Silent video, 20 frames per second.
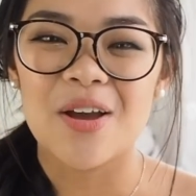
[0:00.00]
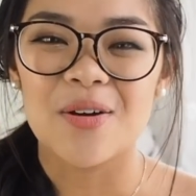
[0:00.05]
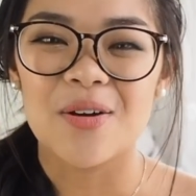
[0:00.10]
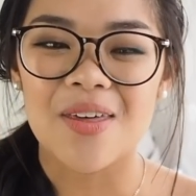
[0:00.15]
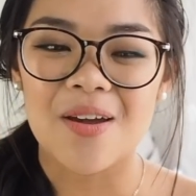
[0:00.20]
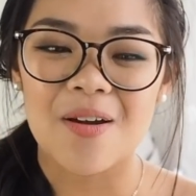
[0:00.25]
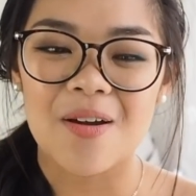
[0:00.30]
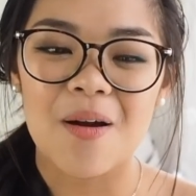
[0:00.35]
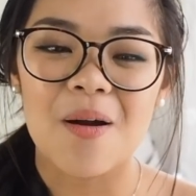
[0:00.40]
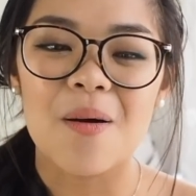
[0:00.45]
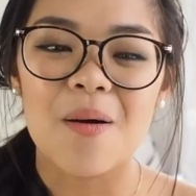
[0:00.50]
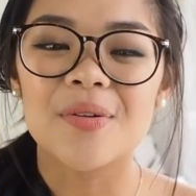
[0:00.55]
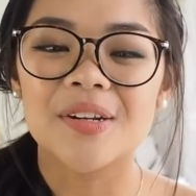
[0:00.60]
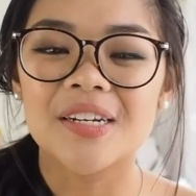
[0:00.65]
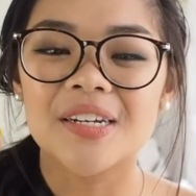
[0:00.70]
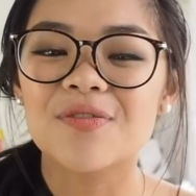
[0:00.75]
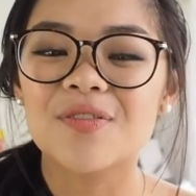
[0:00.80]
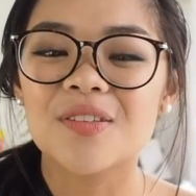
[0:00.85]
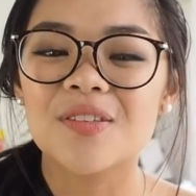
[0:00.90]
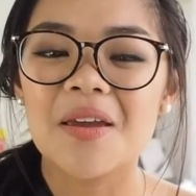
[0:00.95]
There are
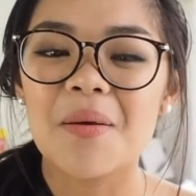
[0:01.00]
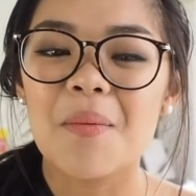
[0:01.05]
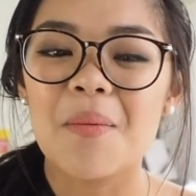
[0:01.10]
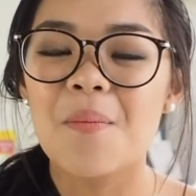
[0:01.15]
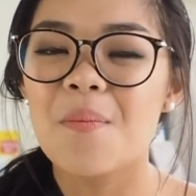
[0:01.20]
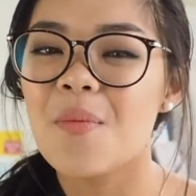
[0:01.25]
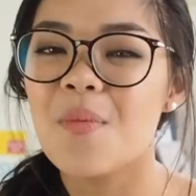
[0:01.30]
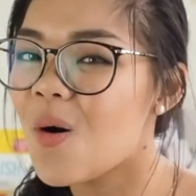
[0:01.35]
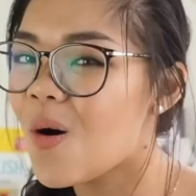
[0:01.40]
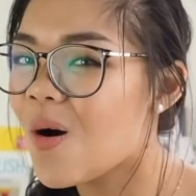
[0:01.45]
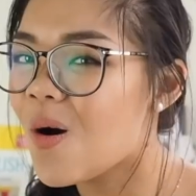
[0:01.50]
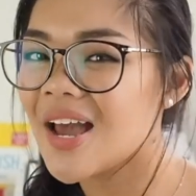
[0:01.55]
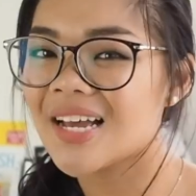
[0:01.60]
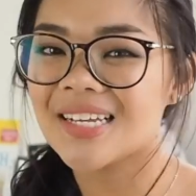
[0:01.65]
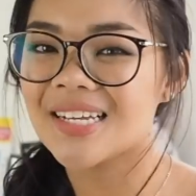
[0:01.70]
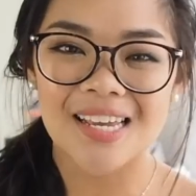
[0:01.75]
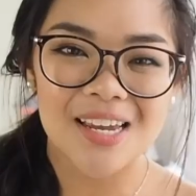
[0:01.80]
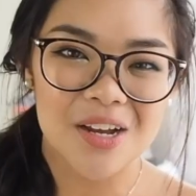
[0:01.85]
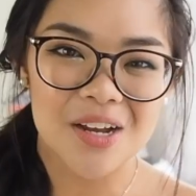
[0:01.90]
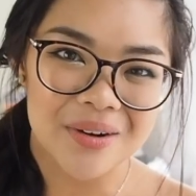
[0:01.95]
definitely more
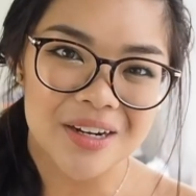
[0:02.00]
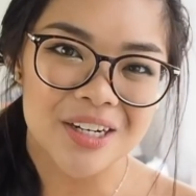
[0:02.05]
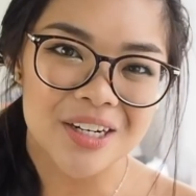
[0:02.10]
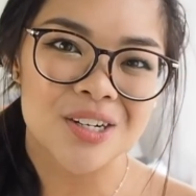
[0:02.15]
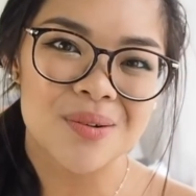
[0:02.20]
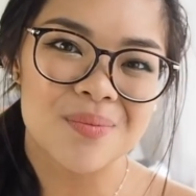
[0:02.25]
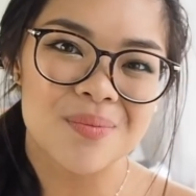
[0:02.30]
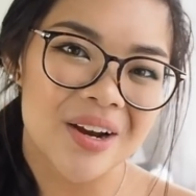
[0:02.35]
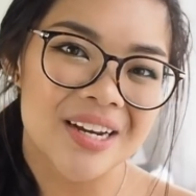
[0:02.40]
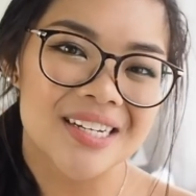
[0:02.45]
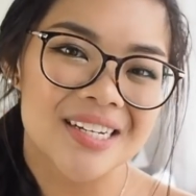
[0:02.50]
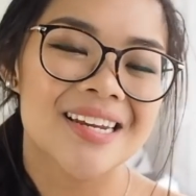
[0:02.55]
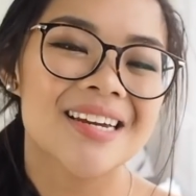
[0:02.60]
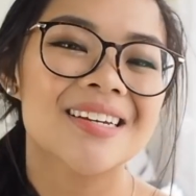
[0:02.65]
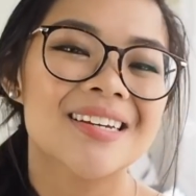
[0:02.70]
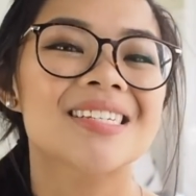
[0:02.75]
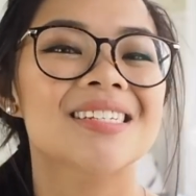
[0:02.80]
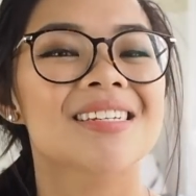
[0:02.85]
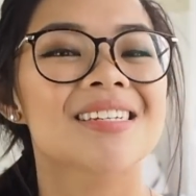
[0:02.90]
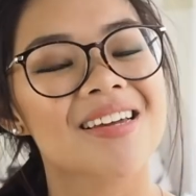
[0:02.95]
essay question
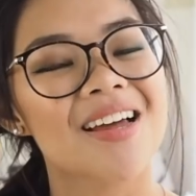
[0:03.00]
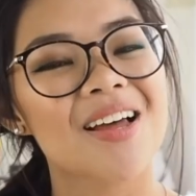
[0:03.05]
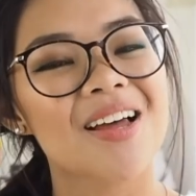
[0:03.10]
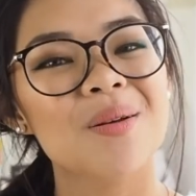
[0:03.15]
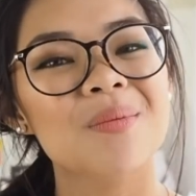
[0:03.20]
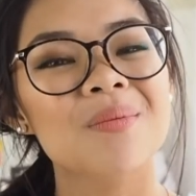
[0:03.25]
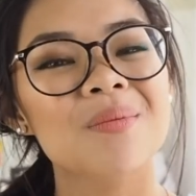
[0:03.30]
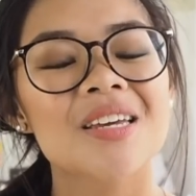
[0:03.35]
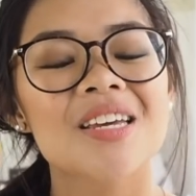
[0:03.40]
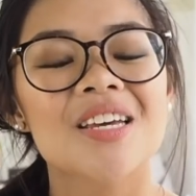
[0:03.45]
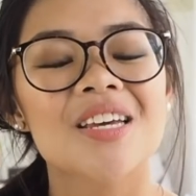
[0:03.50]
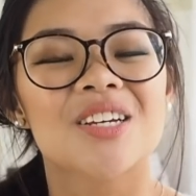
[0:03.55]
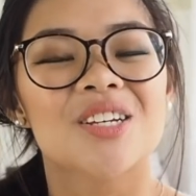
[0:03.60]
breakdowns to come.